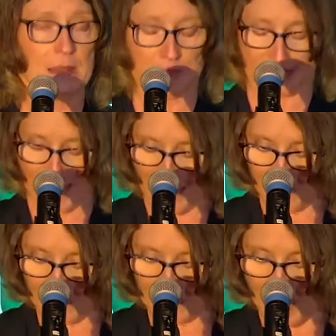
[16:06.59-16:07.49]
But they
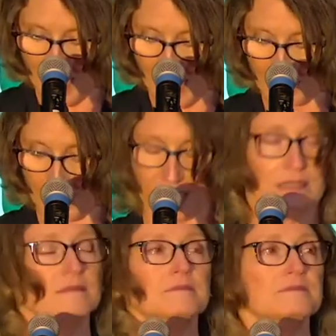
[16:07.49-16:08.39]
have been behind me
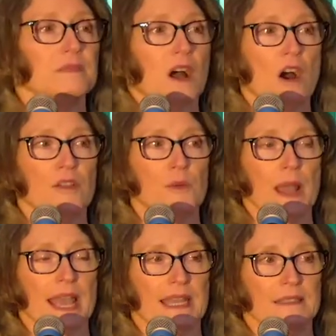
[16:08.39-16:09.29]
all the
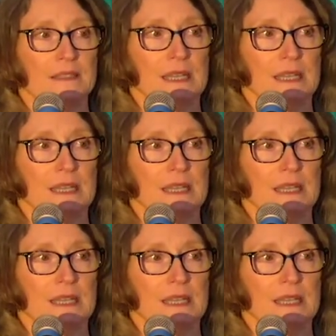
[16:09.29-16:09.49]
way.